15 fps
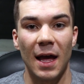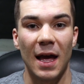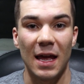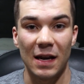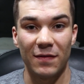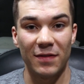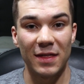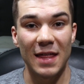
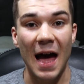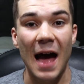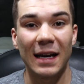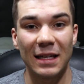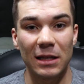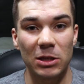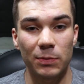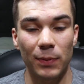And if that
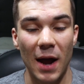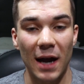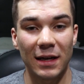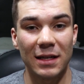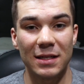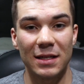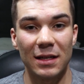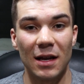gets
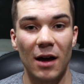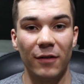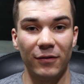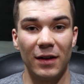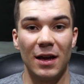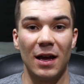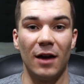practiced enough,